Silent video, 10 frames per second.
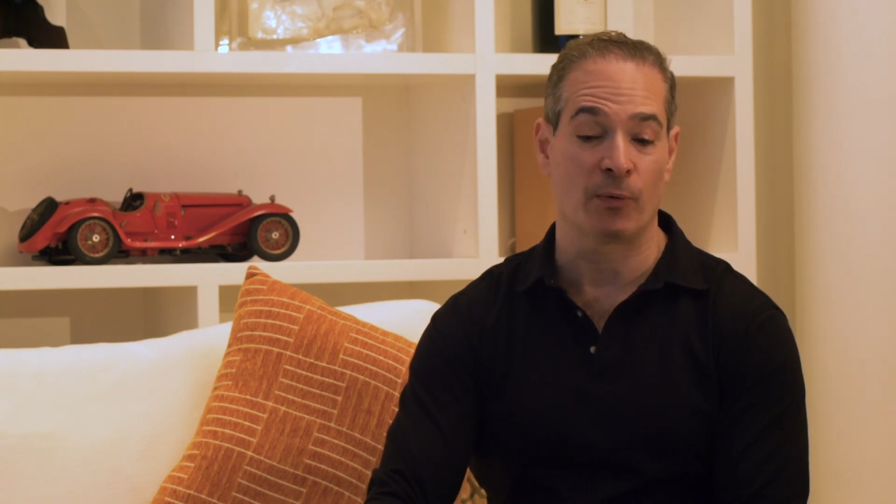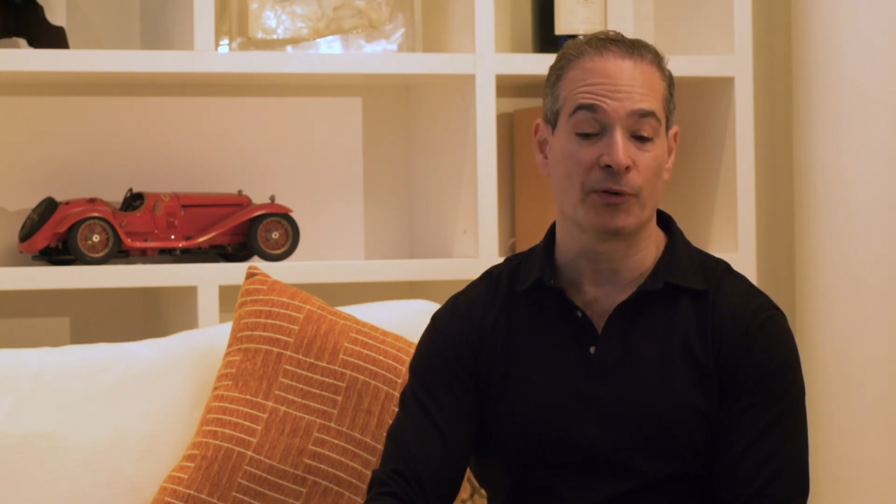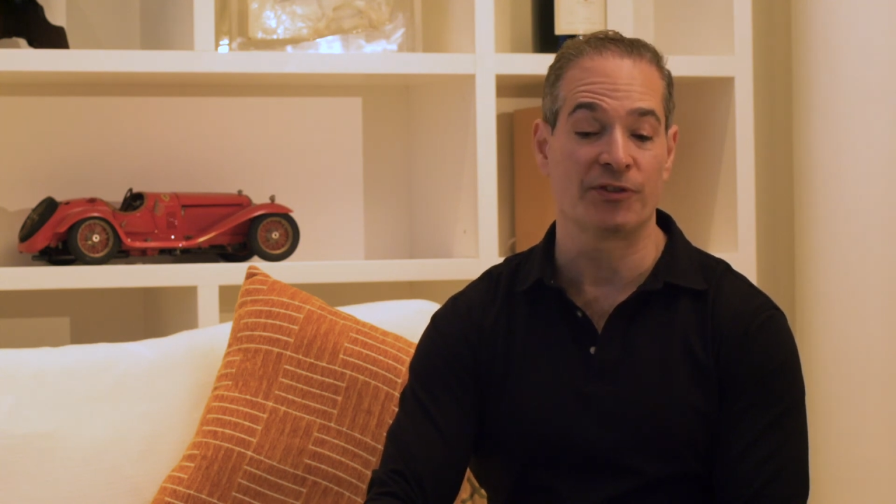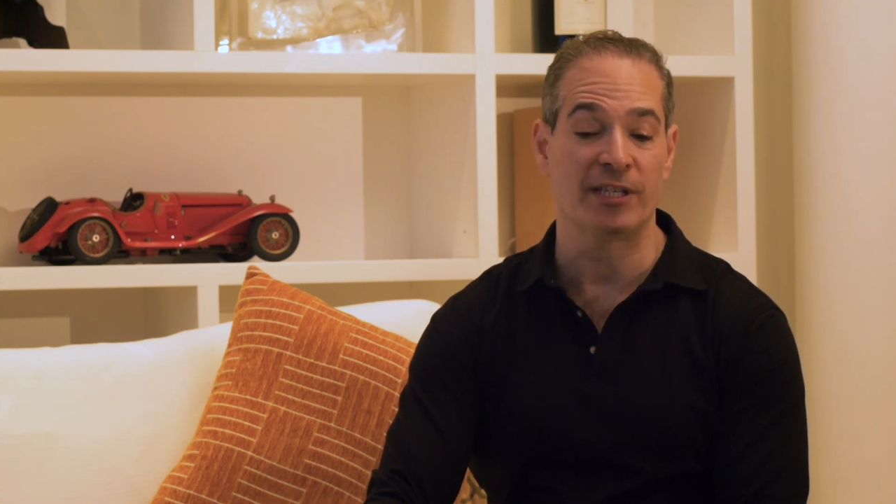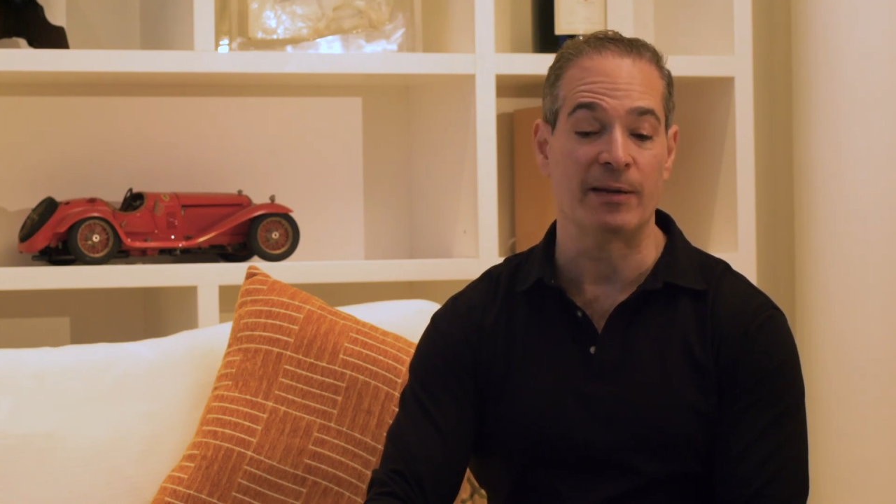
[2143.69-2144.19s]
we'll
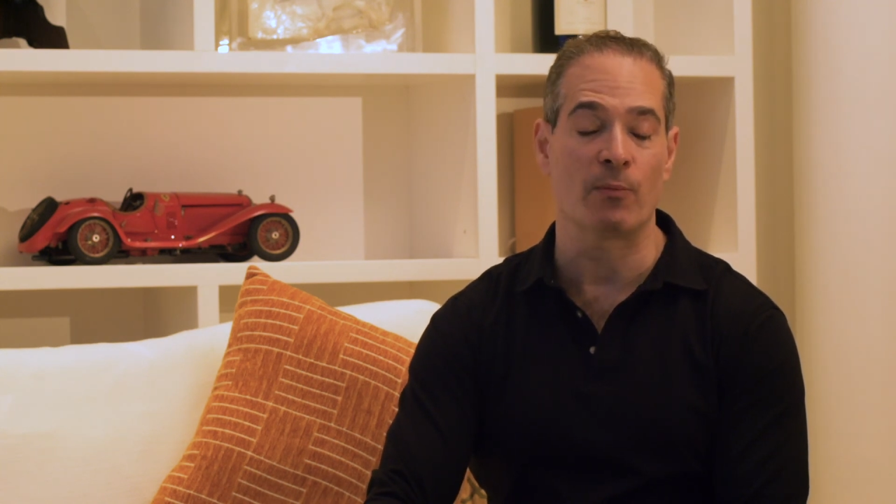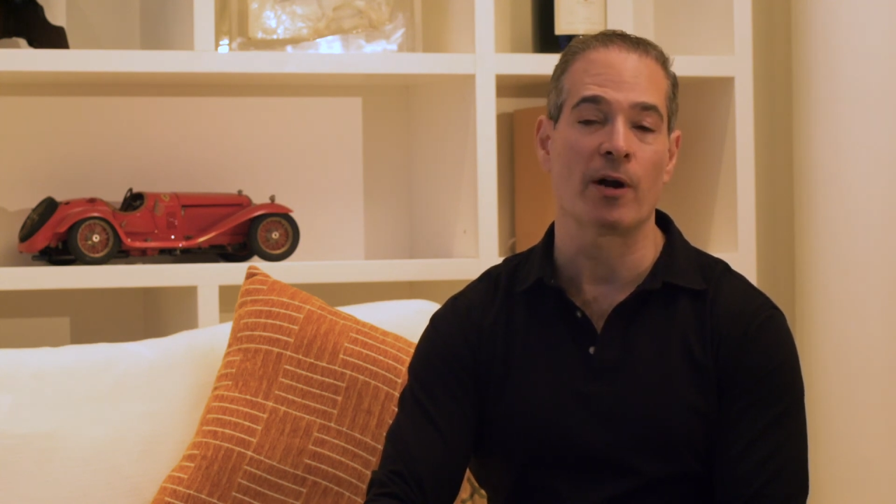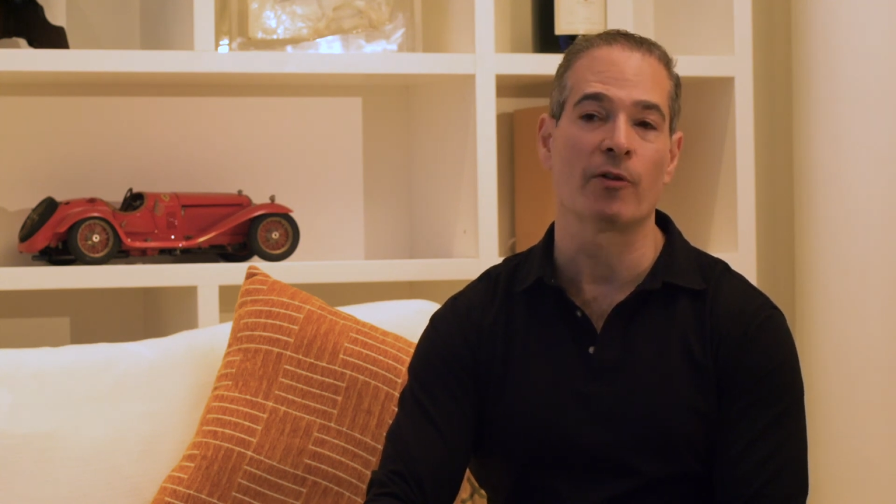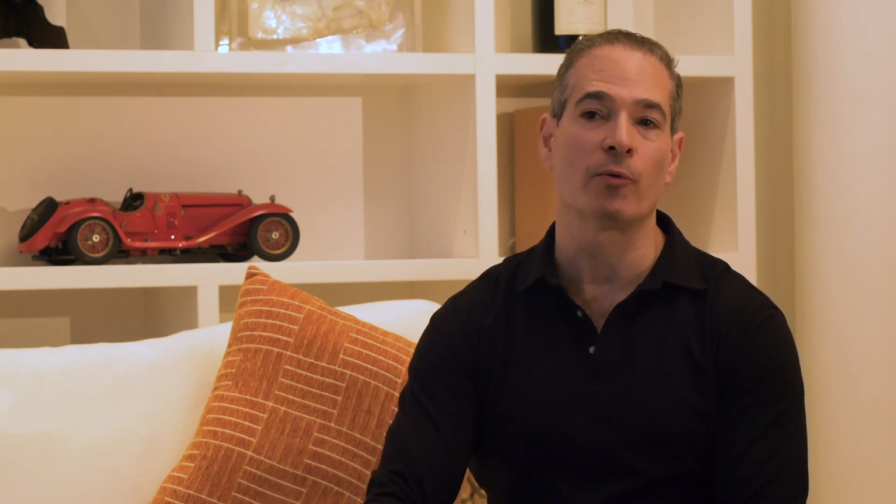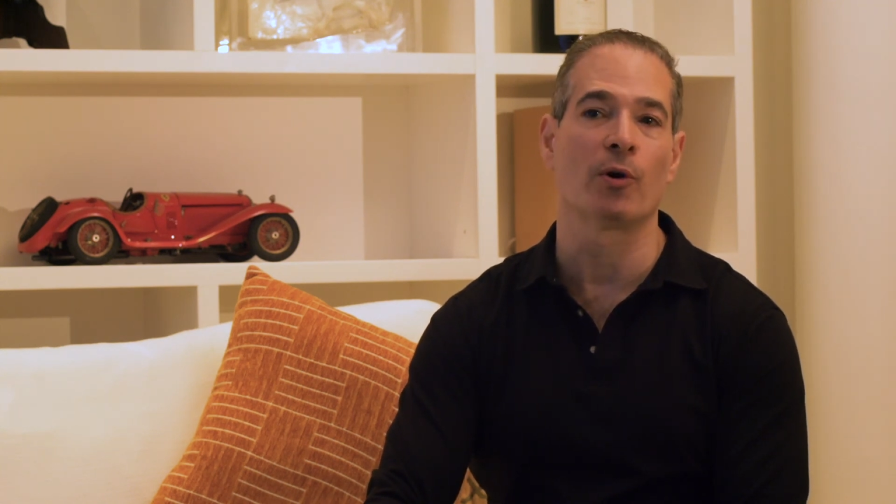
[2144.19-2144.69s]
see
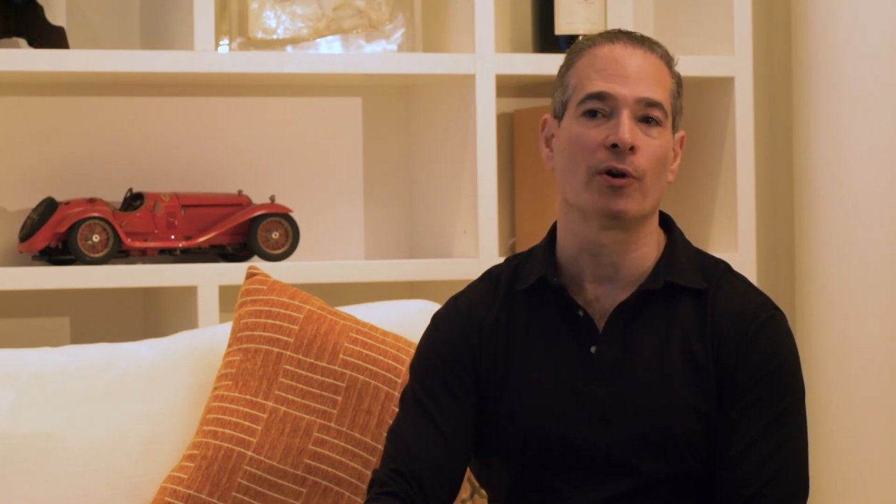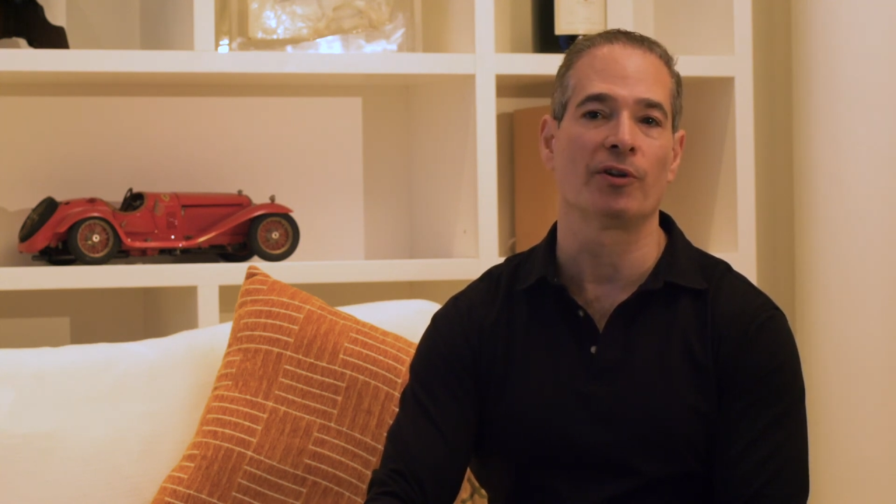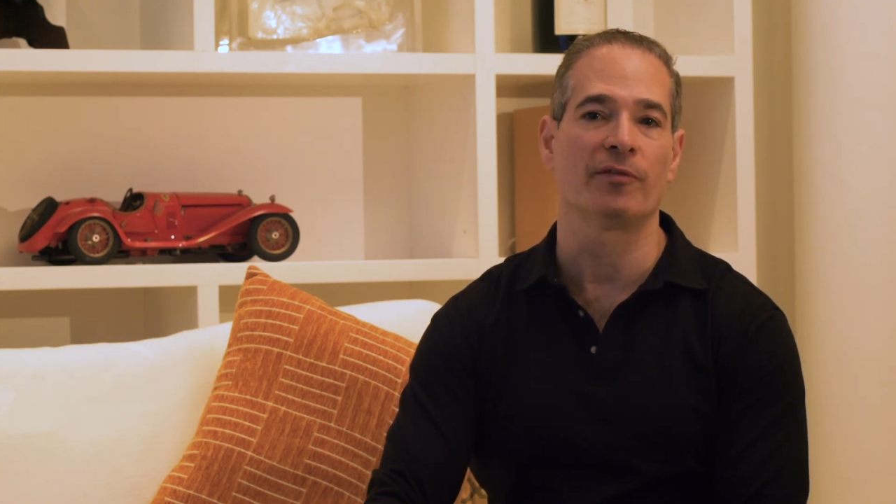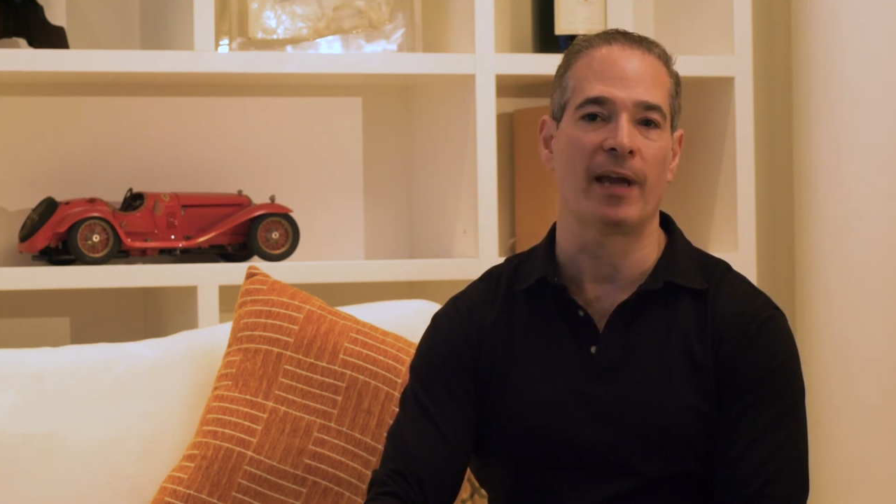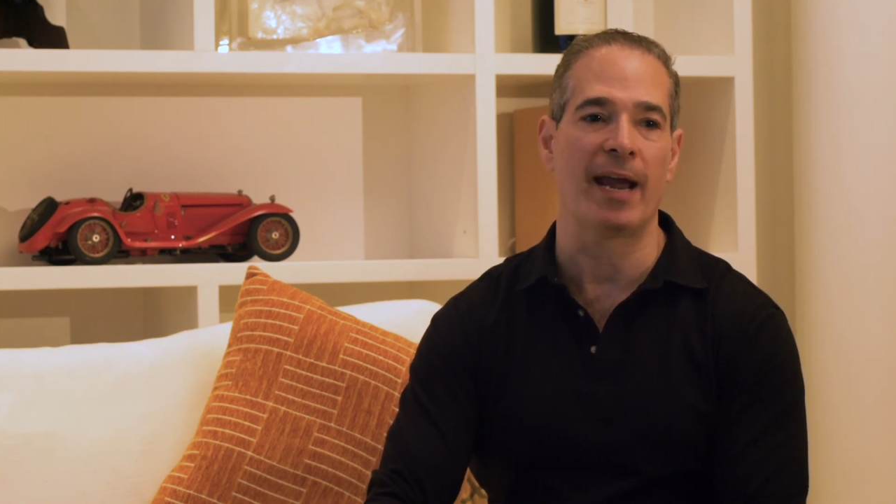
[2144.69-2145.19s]
where the
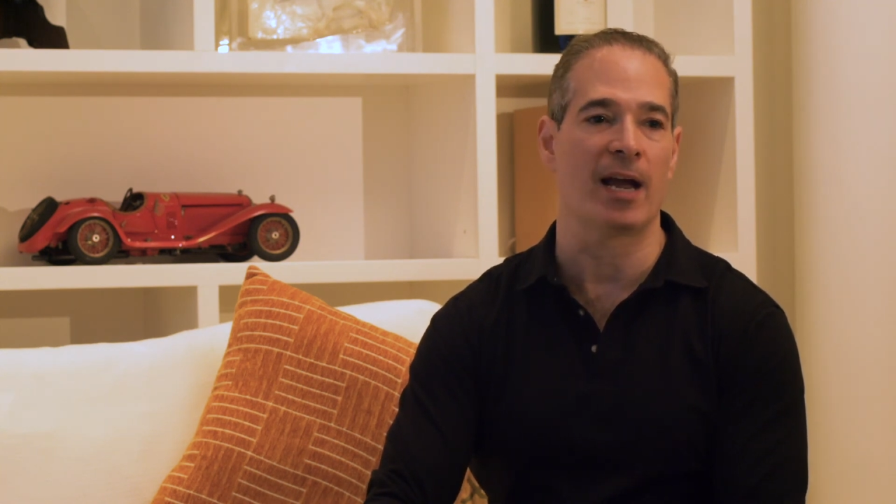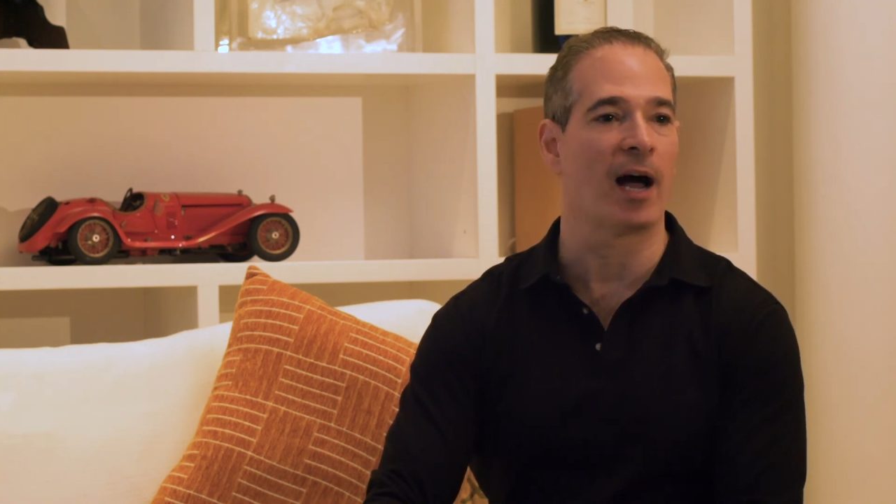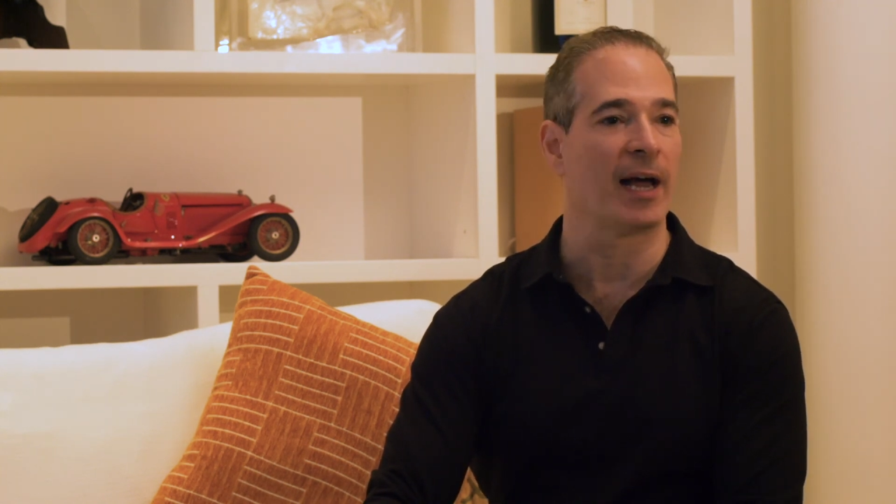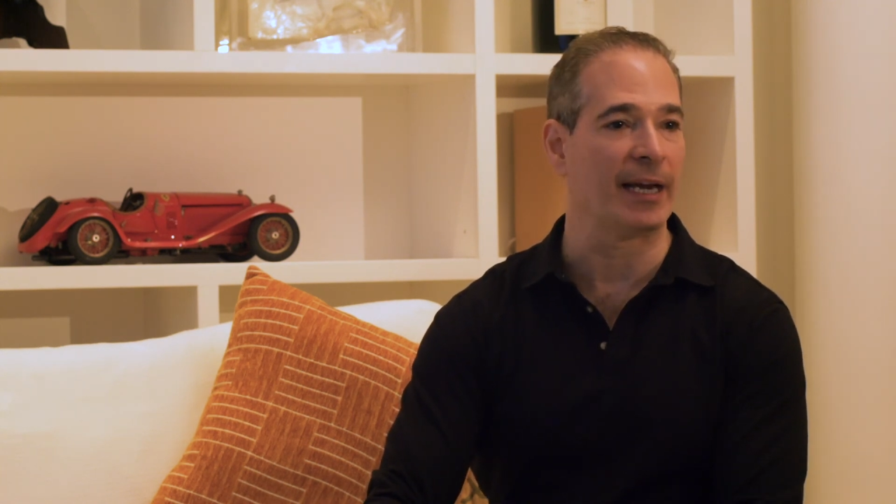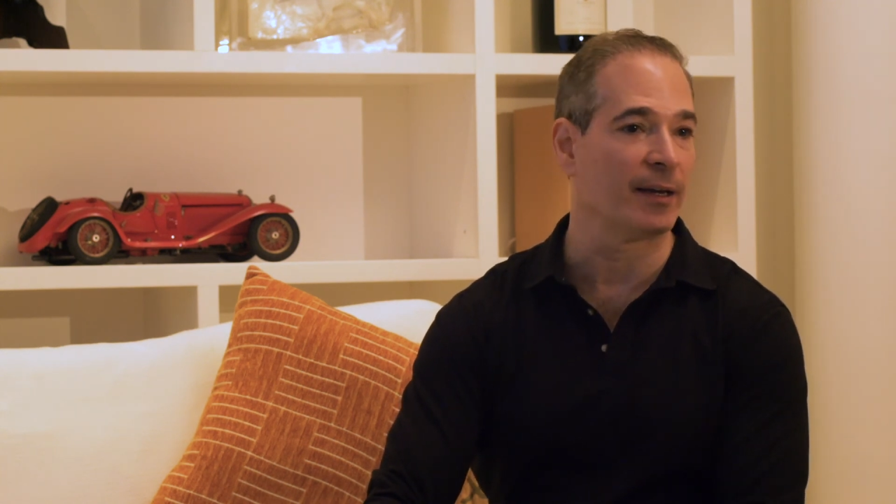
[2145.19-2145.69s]
world of
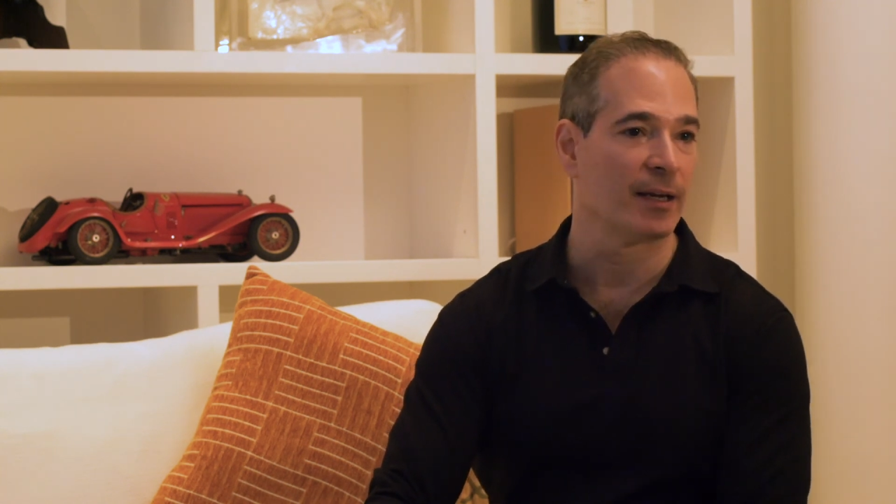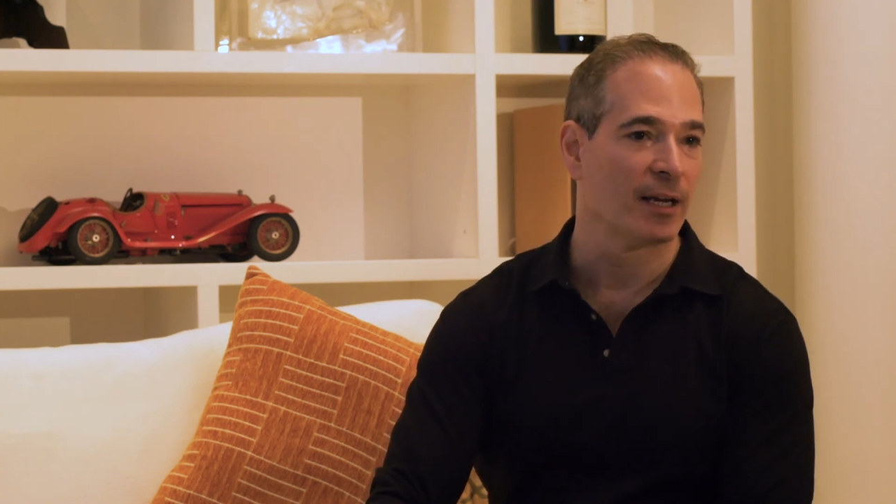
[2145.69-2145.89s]
AI